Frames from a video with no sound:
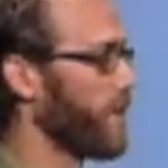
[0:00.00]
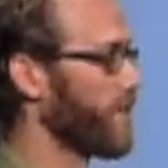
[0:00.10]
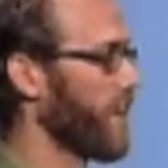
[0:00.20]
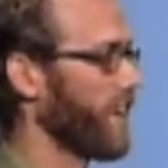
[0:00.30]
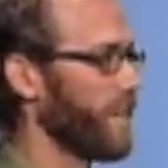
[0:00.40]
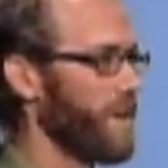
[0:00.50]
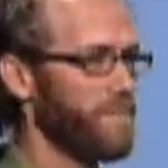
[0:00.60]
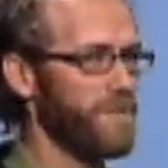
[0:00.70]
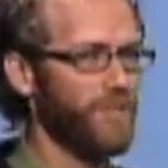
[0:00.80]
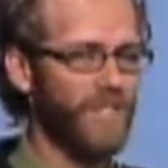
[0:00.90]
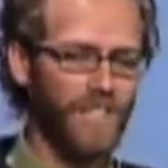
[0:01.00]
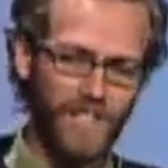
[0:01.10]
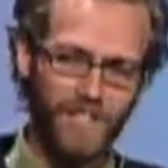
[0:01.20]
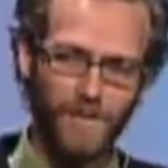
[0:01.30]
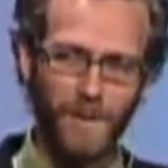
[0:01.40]
when you're talking about music.
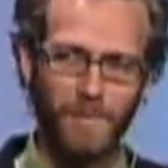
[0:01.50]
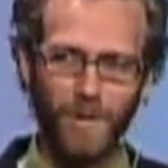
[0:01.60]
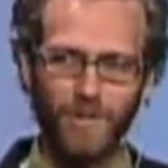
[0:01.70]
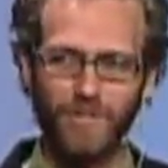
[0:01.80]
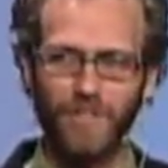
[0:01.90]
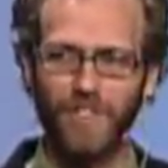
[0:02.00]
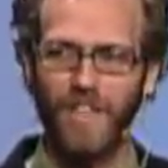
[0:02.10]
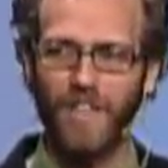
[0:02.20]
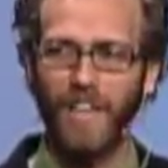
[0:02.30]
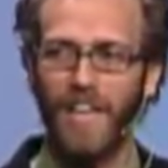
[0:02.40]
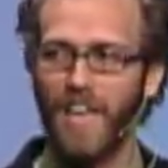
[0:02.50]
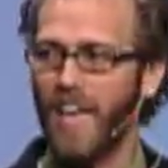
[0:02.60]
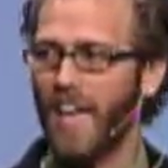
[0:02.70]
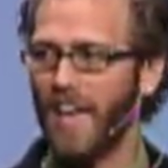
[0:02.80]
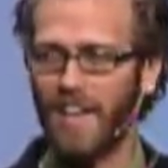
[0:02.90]
It is a very personal thing,
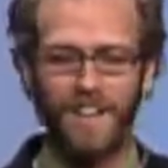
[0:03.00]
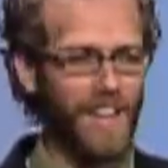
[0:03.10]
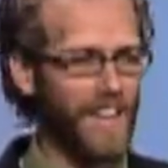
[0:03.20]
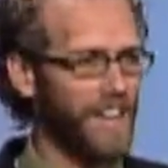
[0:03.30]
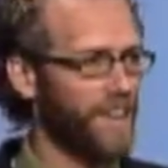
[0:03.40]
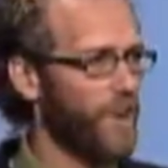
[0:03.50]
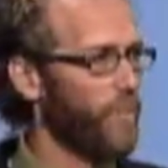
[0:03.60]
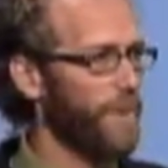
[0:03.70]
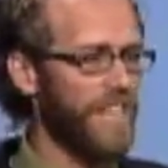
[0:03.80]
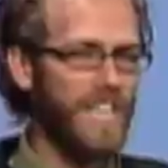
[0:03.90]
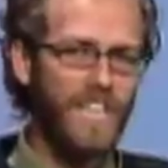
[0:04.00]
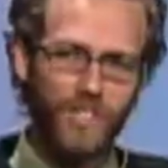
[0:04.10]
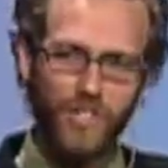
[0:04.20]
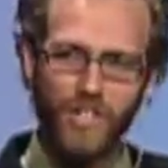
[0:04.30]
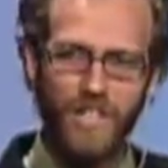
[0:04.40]
and we
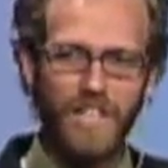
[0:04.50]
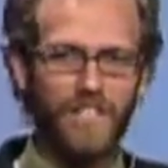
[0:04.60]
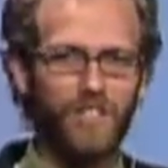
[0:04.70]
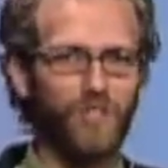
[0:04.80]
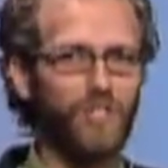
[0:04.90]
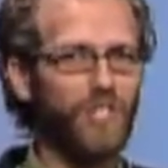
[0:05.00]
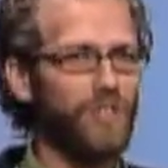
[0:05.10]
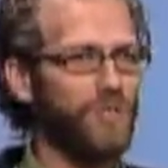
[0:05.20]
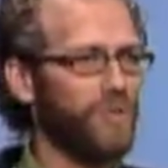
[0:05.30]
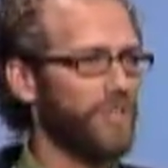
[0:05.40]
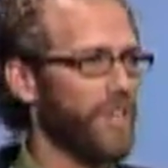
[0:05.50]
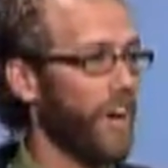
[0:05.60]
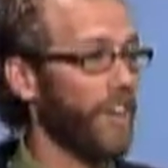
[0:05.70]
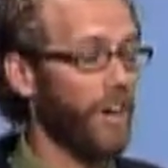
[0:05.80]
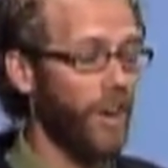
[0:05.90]
each need to choose
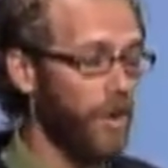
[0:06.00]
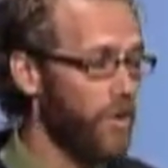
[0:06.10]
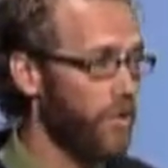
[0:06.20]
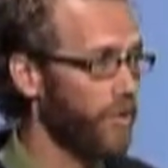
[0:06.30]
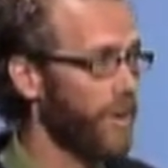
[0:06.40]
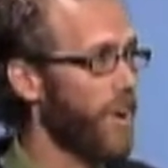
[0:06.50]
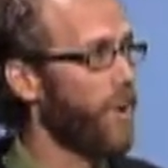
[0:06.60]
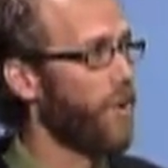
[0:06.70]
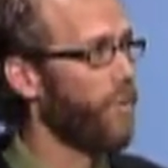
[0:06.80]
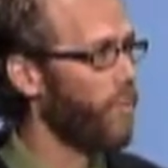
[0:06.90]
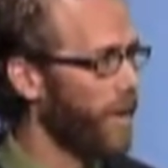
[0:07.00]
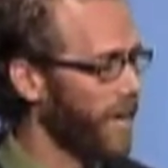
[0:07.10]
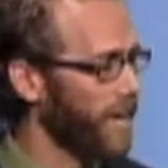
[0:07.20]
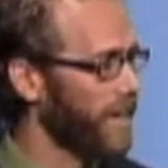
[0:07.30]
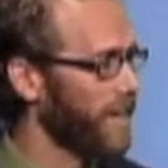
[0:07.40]
on our own
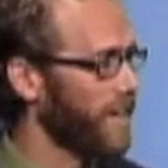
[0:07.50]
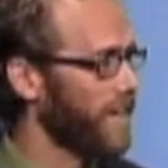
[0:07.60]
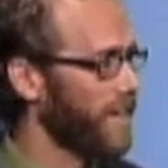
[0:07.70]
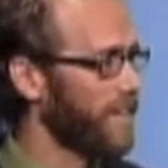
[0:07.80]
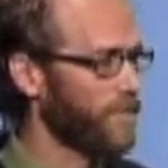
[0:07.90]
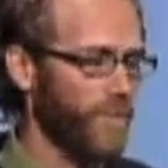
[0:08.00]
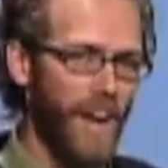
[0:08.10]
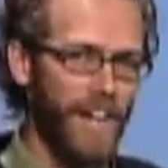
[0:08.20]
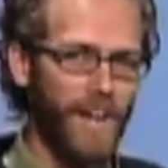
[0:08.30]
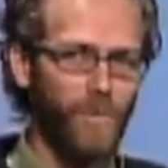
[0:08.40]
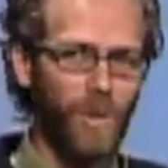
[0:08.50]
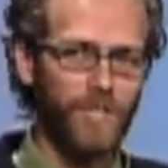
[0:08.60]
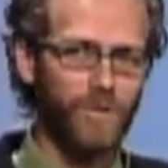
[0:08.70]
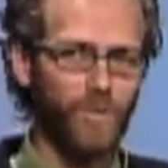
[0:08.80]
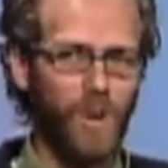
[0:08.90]
what is right and
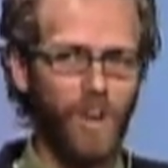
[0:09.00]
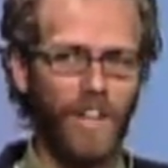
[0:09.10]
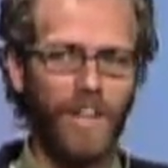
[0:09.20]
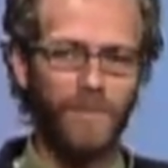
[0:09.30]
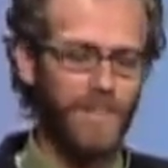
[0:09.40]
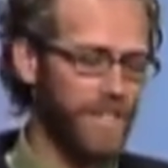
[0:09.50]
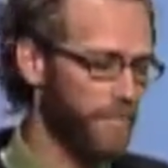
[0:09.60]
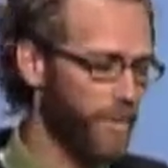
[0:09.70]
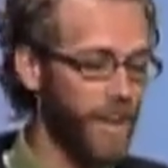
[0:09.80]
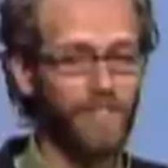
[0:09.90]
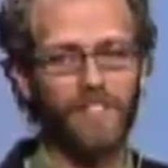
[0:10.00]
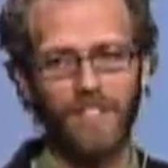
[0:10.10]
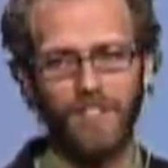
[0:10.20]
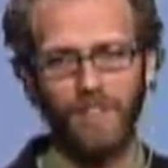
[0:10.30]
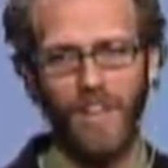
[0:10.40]
what is wrong, and we need to
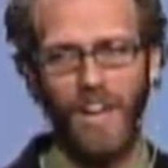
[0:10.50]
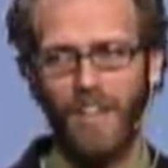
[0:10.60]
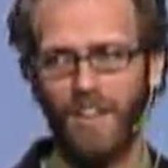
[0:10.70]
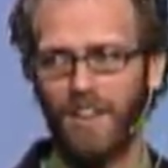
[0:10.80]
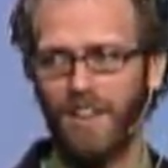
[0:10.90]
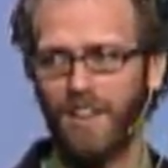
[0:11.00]
prayerfully do that.